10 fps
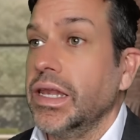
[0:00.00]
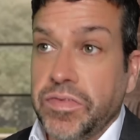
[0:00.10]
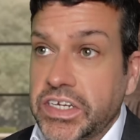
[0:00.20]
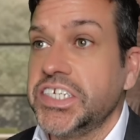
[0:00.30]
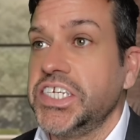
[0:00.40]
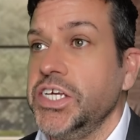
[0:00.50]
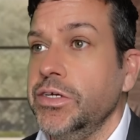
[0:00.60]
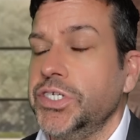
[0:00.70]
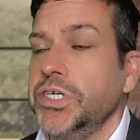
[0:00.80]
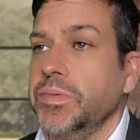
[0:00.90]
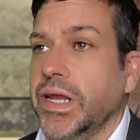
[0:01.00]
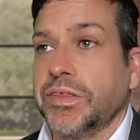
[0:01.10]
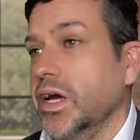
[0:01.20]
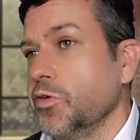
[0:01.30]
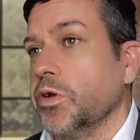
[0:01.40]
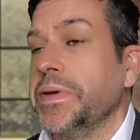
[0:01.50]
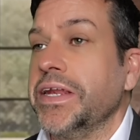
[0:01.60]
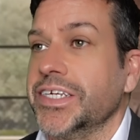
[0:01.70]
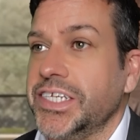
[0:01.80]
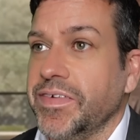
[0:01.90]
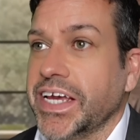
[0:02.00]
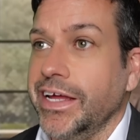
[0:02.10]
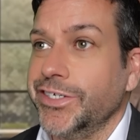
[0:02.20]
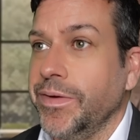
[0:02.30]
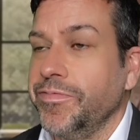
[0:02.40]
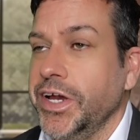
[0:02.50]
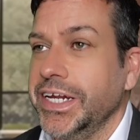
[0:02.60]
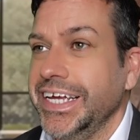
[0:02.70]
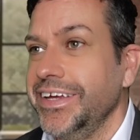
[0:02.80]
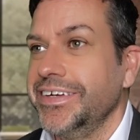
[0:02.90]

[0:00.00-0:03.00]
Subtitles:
Lovely to see you too. Well, I thought it'd be nice to have a catch-up finally.